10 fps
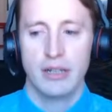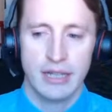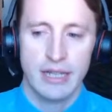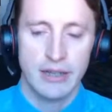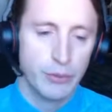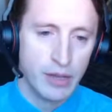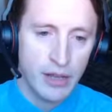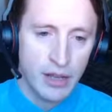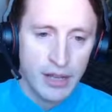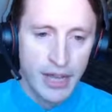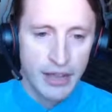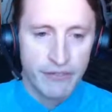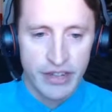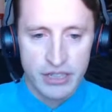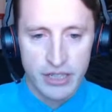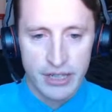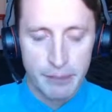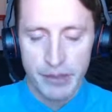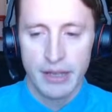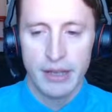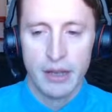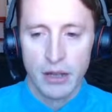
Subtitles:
he will eventually be